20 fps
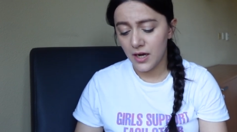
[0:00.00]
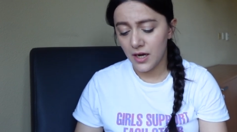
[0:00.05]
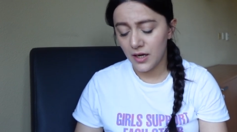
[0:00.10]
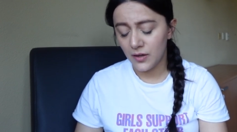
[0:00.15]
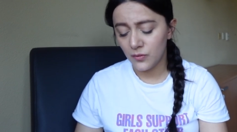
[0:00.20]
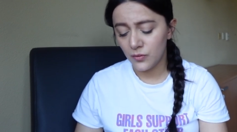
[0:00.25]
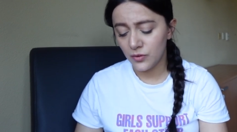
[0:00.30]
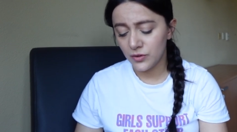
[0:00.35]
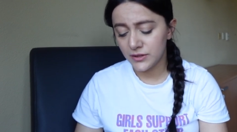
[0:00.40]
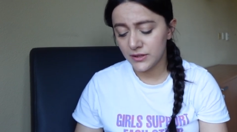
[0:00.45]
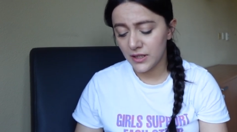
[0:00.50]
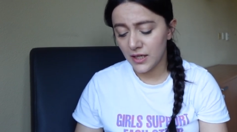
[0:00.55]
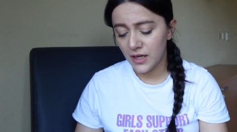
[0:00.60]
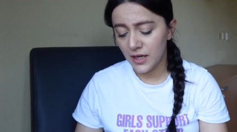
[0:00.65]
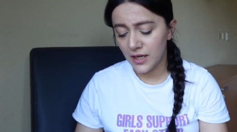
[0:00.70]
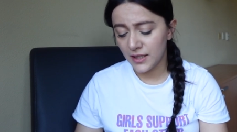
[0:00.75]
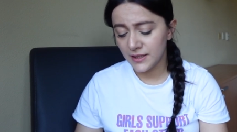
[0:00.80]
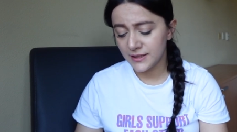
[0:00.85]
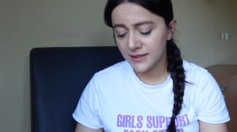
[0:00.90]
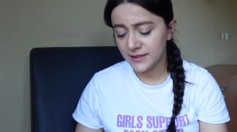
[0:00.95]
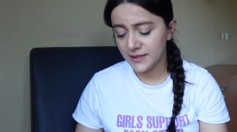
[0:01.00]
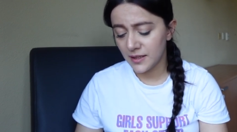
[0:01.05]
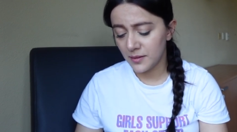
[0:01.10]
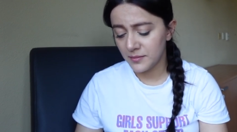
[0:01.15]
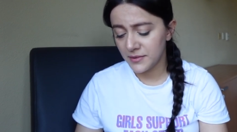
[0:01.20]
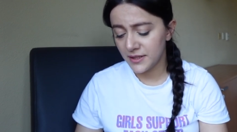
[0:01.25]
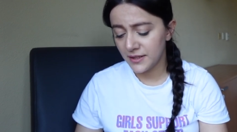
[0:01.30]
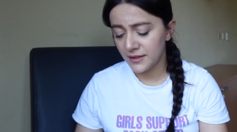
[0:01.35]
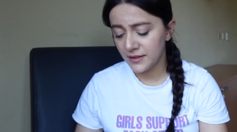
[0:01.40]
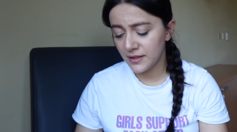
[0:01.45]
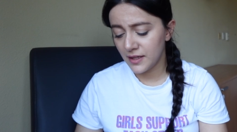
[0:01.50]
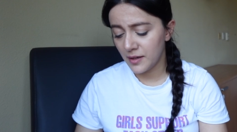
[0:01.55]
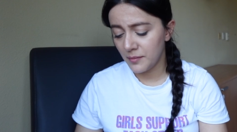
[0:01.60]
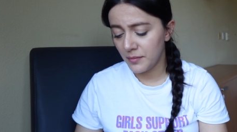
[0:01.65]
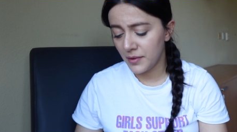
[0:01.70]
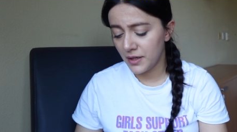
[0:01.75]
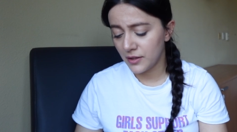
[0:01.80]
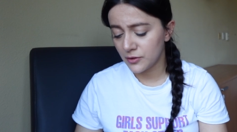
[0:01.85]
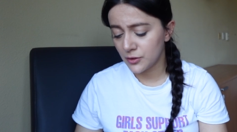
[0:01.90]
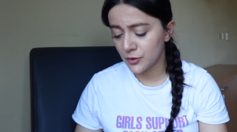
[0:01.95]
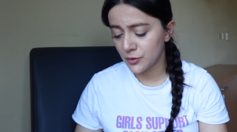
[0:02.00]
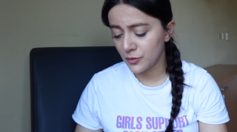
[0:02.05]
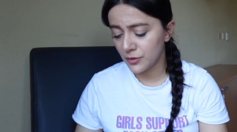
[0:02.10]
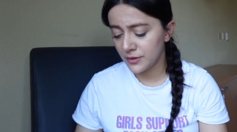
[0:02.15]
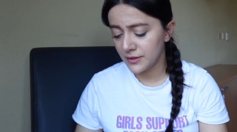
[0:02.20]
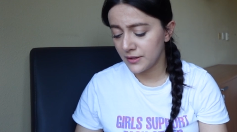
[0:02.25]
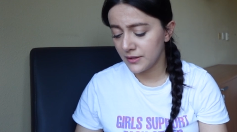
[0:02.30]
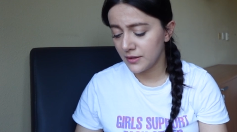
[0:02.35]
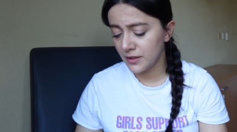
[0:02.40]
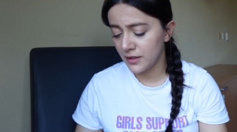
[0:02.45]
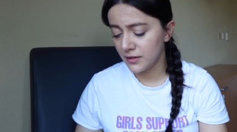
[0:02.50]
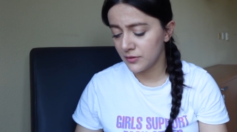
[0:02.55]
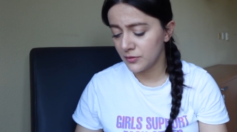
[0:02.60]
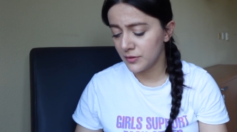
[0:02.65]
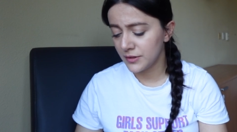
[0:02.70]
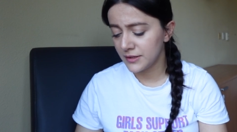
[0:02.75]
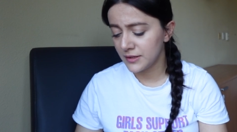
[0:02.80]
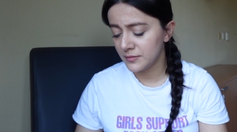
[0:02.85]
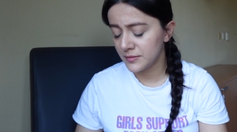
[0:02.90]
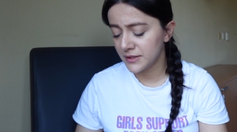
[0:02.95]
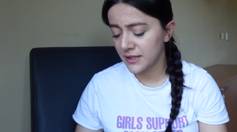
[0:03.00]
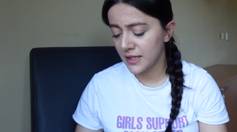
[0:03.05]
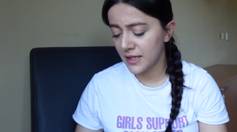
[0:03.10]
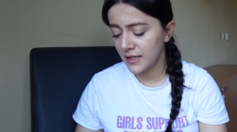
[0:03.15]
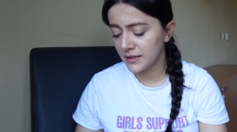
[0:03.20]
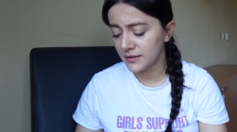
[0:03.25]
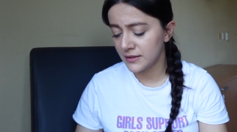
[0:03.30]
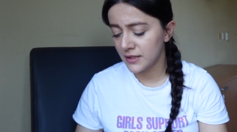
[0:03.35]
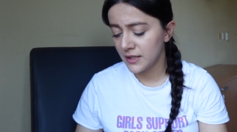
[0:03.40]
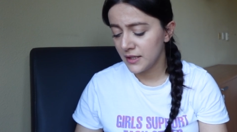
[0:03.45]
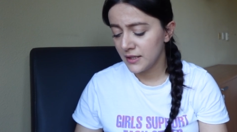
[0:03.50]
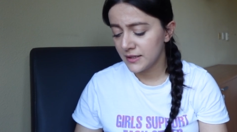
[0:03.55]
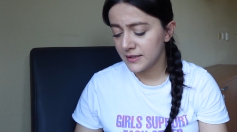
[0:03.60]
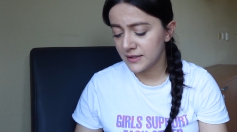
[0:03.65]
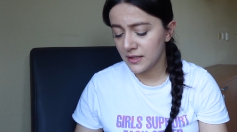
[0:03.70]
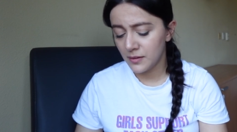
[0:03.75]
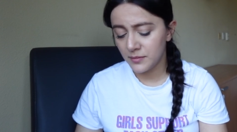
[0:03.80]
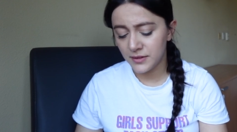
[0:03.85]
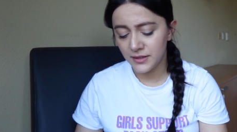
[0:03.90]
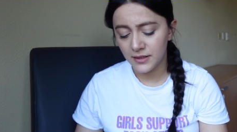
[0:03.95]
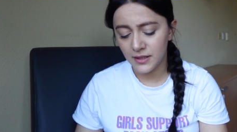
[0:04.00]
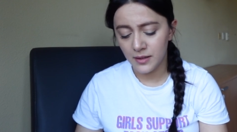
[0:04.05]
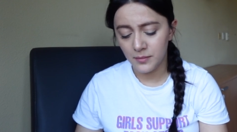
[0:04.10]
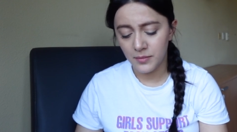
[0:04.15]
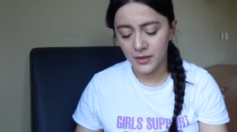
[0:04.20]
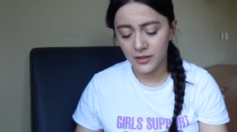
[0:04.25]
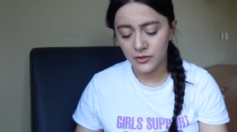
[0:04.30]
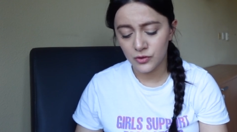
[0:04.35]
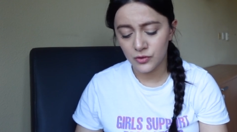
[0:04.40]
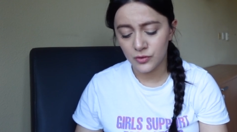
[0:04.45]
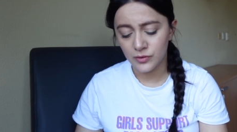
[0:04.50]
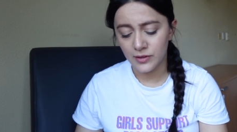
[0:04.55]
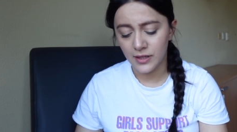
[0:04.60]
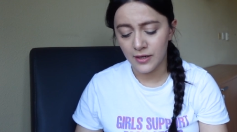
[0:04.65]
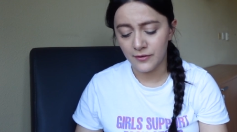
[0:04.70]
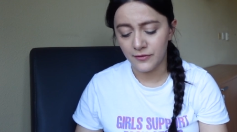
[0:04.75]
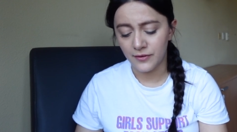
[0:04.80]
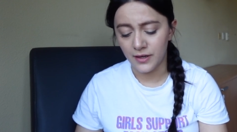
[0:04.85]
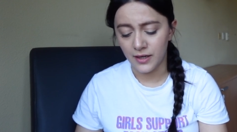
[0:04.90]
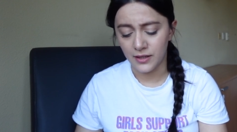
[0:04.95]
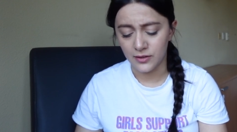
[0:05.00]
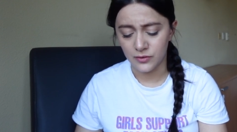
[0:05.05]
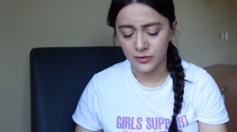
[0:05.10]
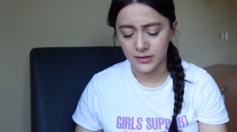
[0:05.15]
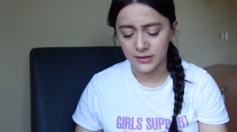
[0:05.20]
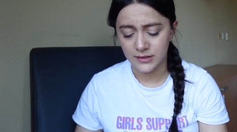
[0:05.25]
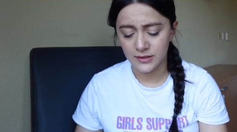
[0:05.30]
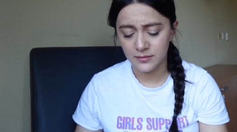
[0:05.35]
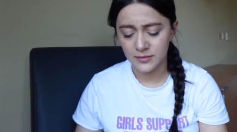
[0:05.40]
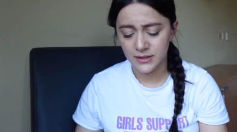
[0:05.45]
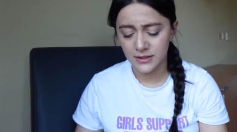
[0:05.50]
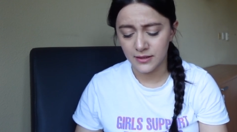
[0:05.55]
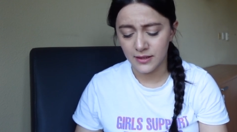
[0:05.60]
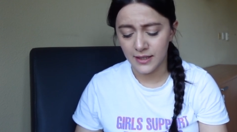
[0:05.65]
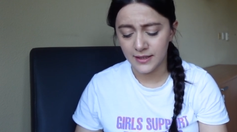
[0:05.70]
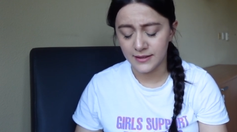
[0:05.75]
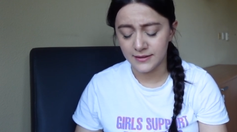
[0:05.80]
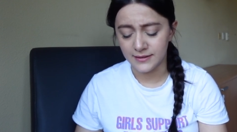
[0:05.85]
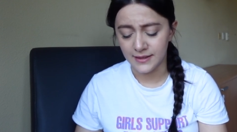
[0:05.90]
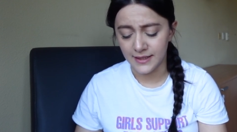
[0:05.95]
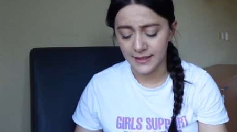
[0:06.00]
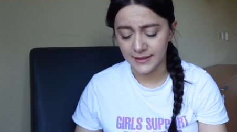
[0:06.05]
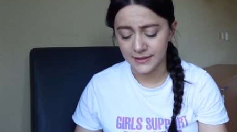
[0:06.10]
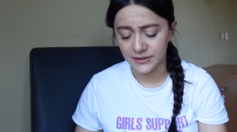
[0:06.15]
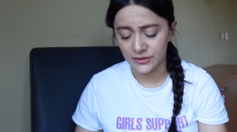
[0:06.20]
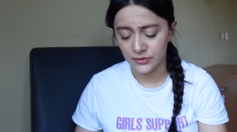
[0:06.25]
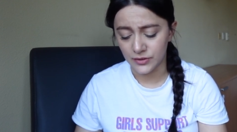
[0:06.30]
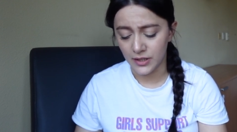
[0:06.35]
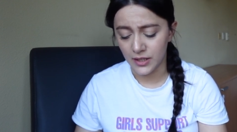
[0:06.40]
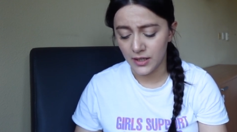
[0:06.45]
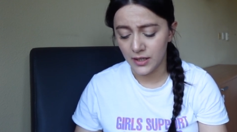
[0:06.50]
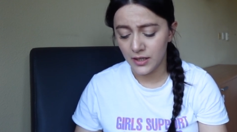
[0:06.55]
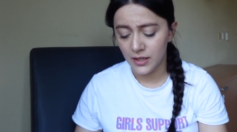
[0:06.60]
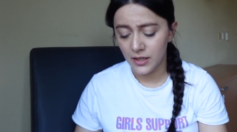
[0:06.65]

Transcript: I was asked something about sorting algorithms and something about graph algorithms like Dijkstra.